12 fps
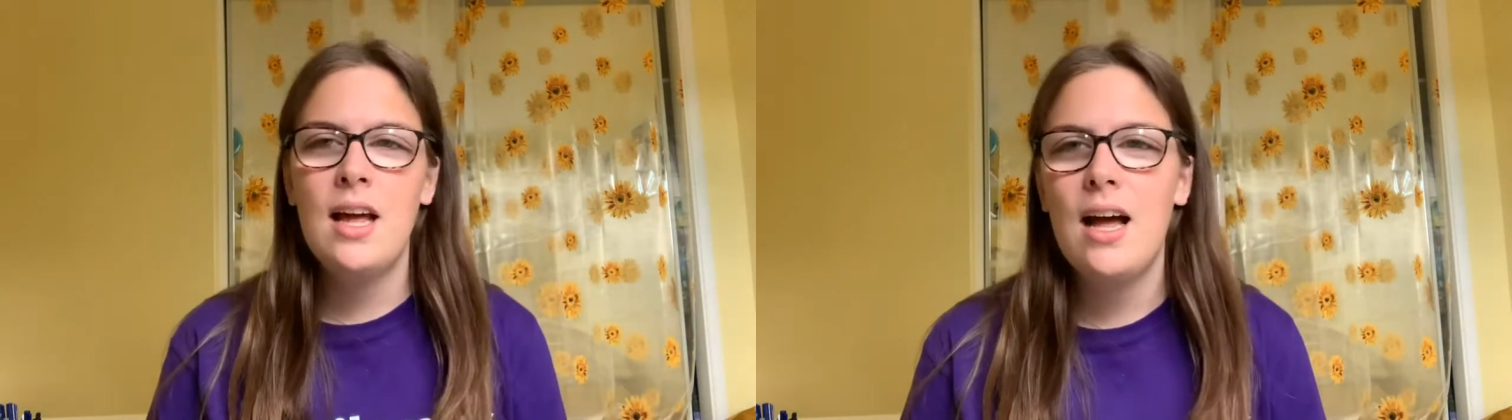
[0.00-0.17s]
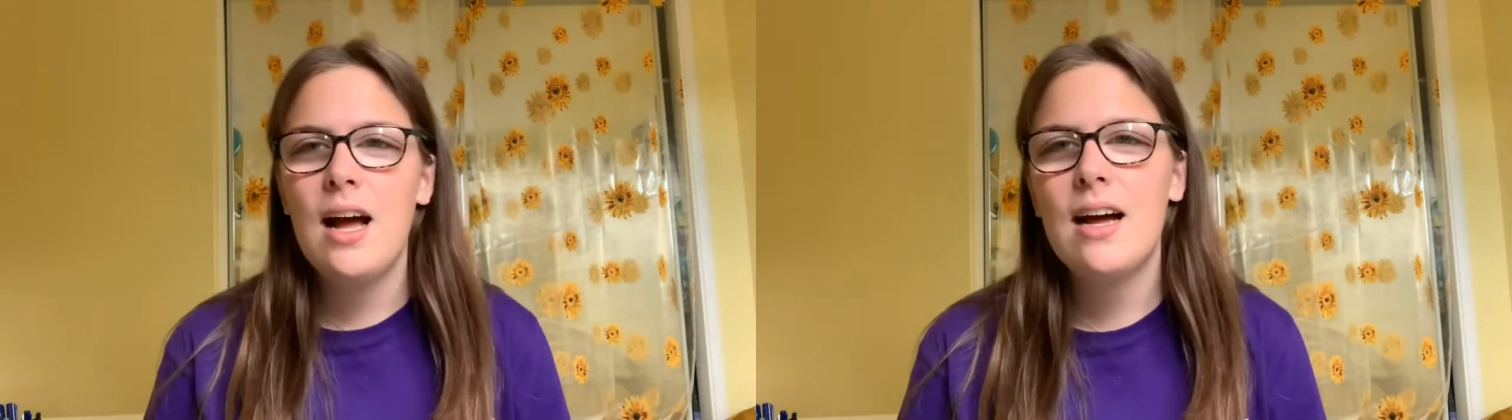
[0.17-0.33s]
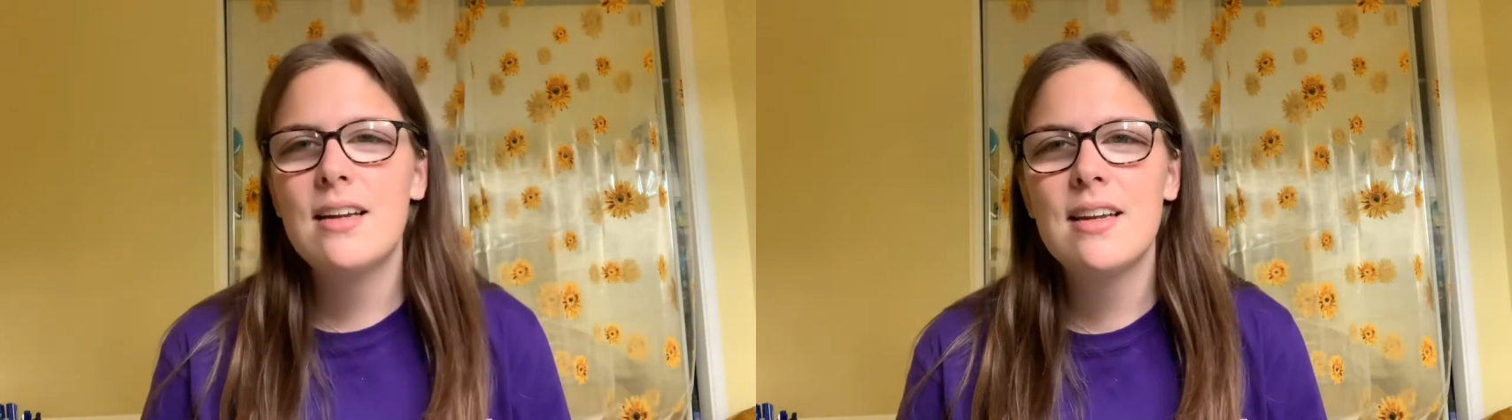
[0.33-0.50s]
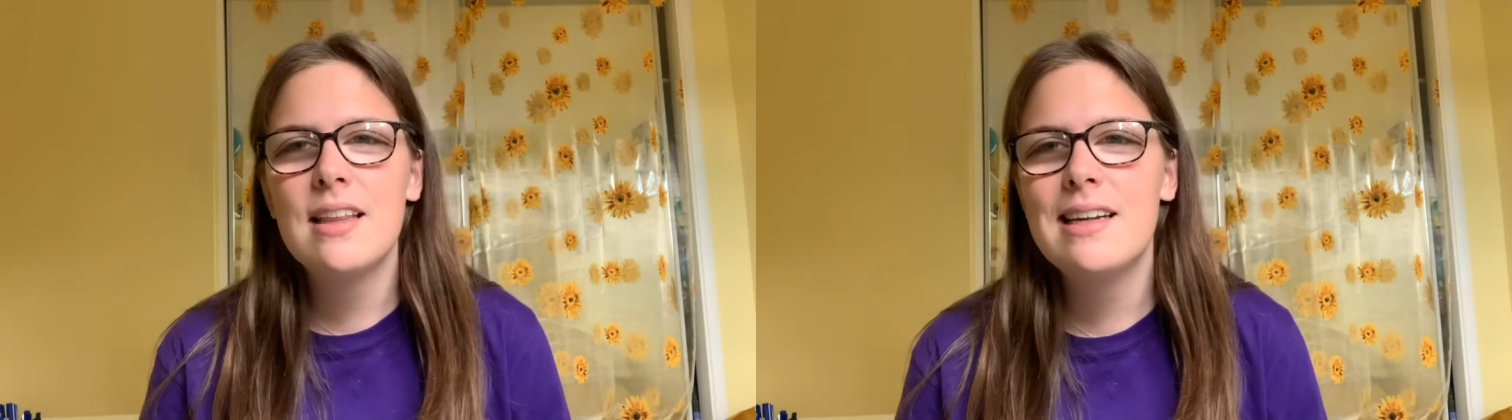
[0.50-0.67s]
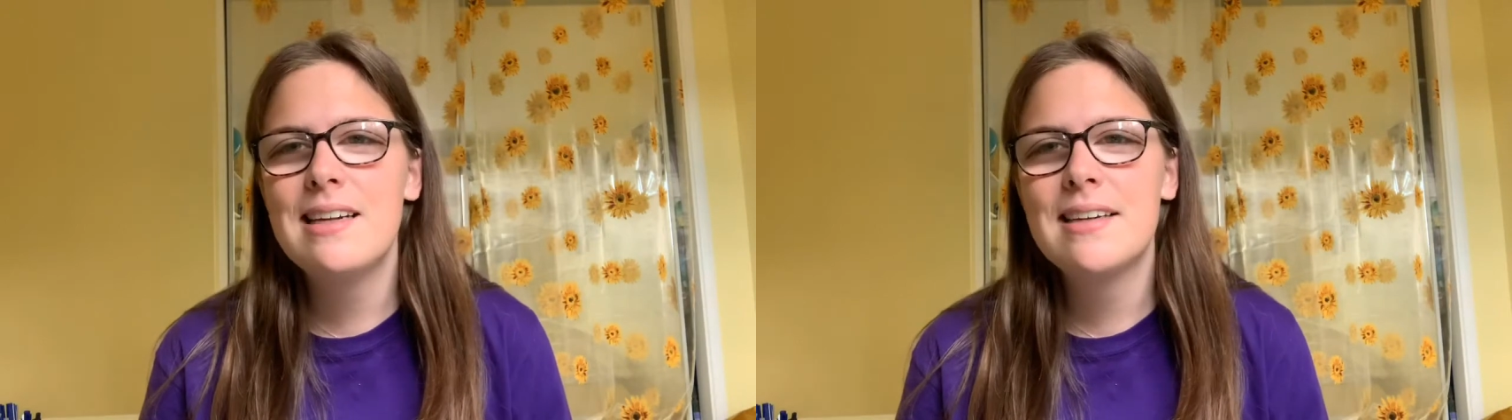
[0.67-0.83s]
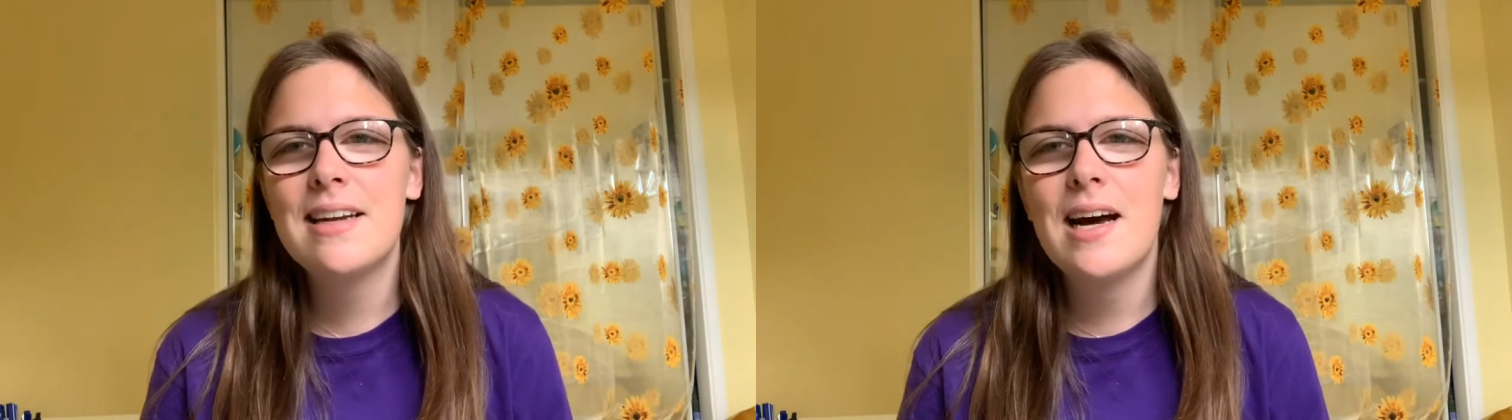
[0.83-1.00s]
And I
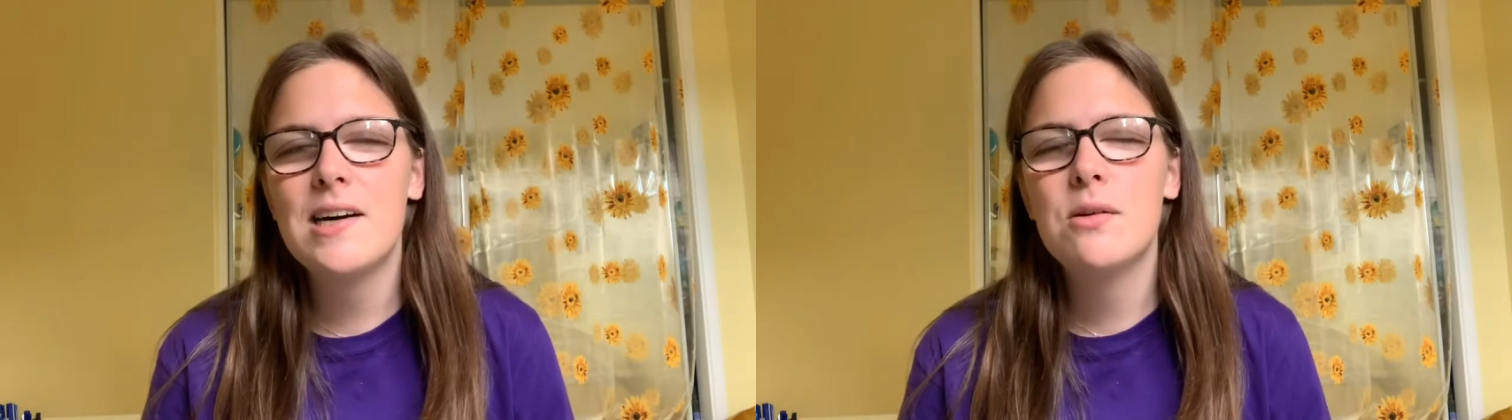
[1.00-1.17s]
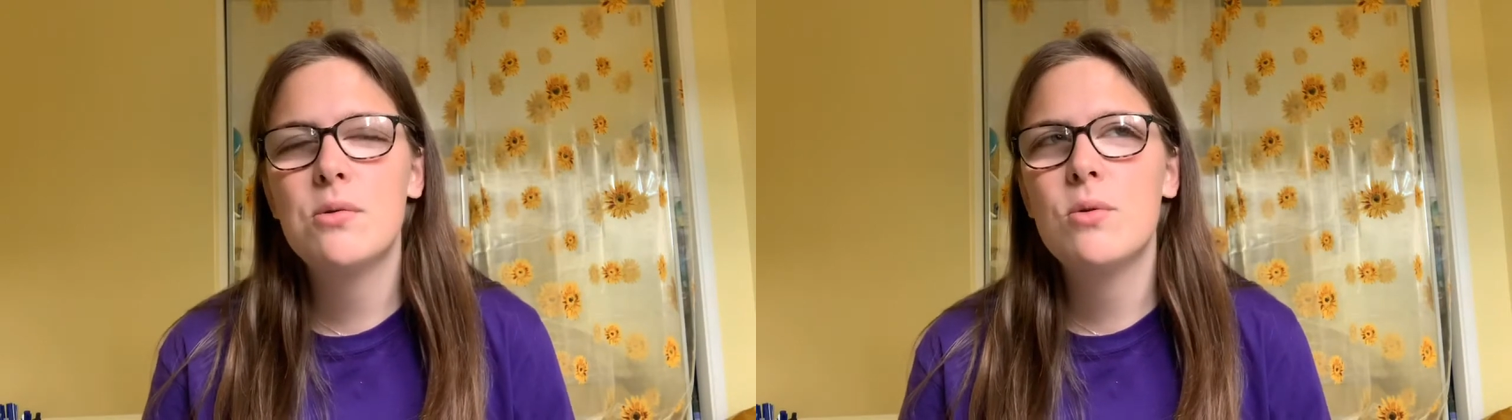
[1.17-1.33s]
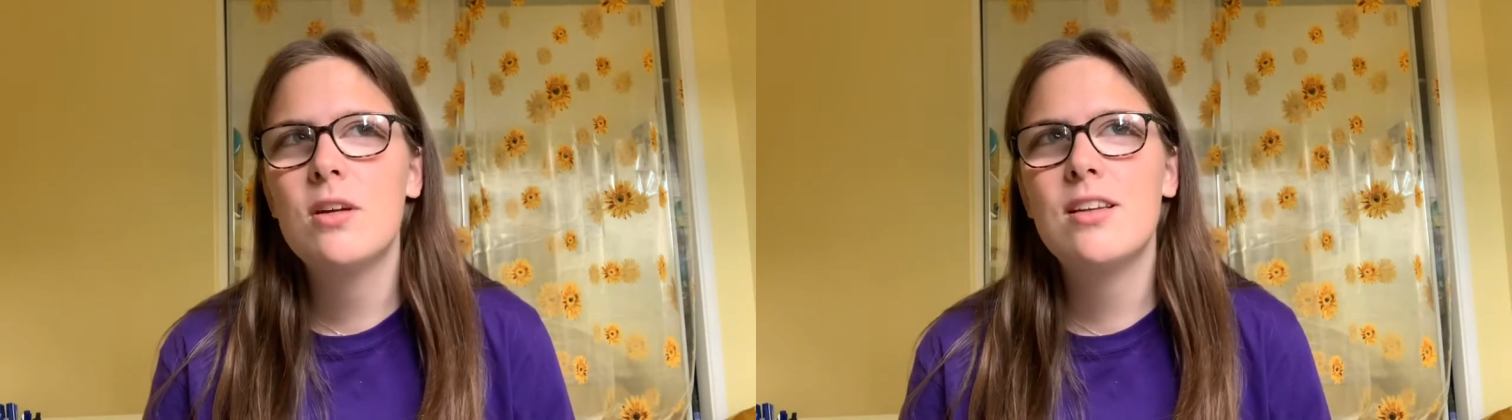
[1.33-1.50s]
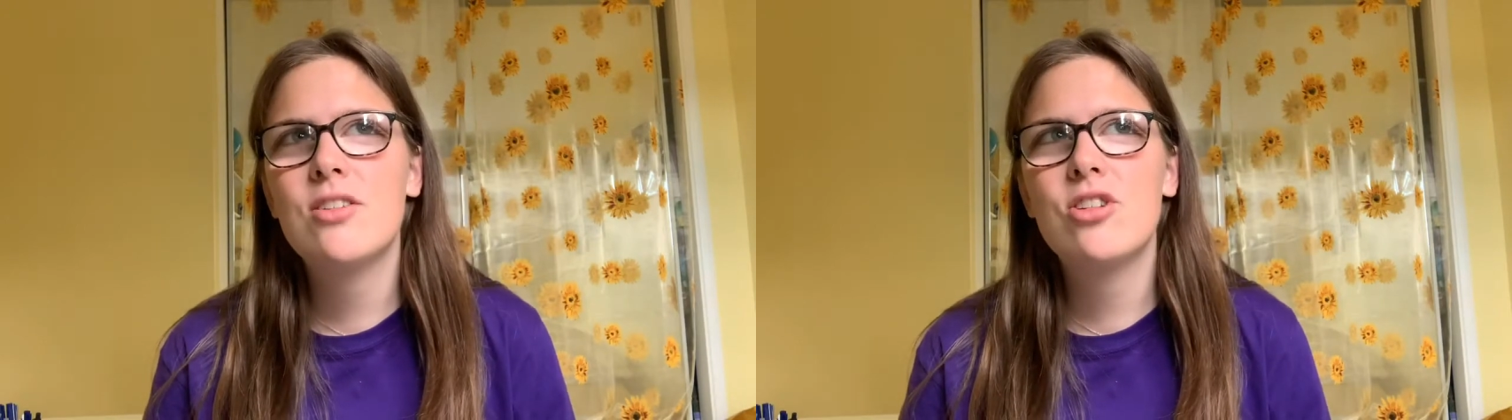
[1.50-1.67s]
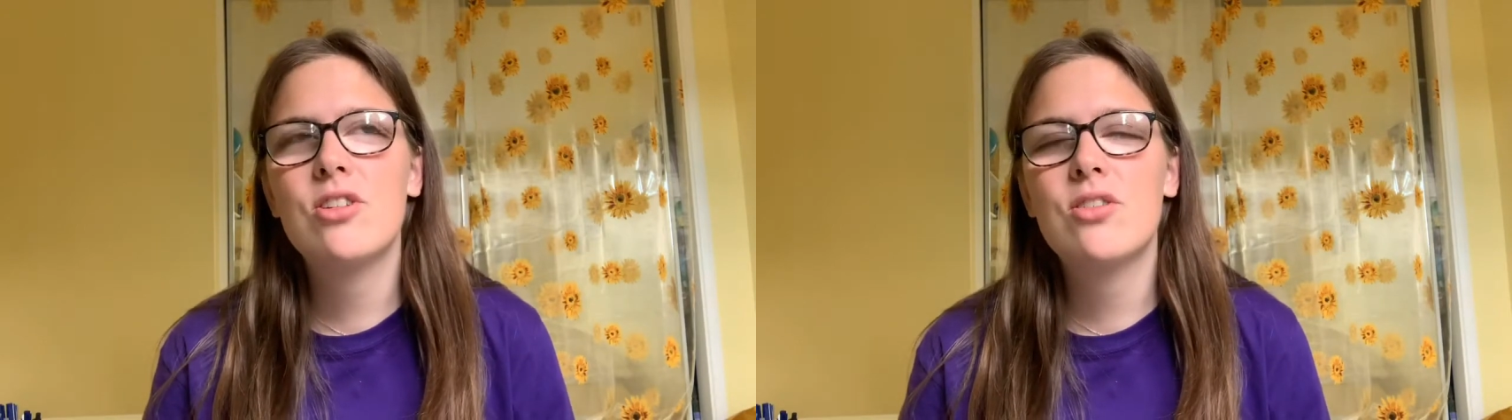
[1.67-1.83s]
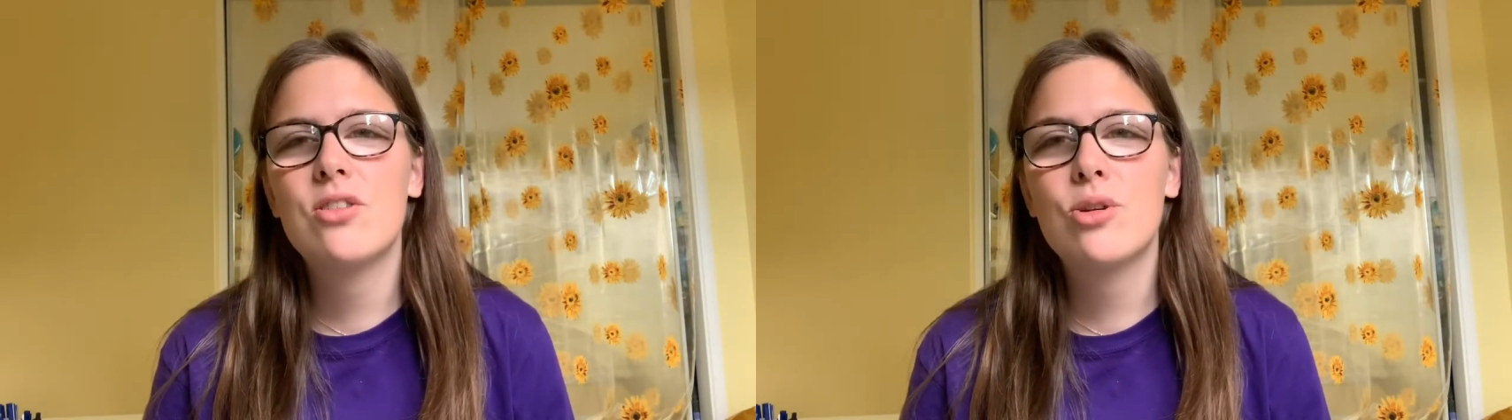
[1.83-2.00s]
think now is just